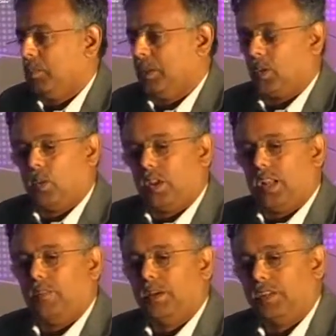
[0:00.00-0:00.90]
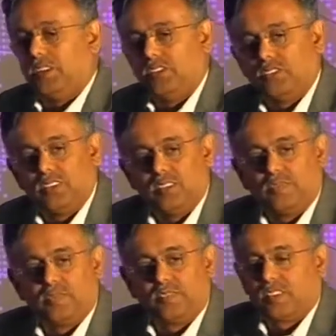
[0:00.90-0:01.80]
But the core element is,
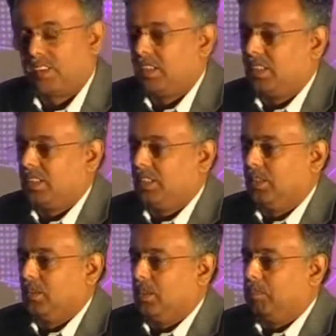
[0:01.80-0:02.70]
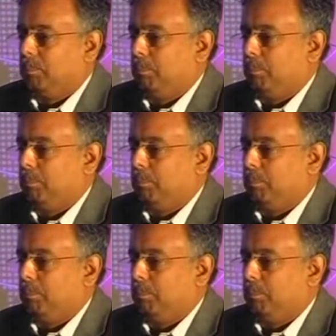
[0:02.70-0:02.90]
you know, the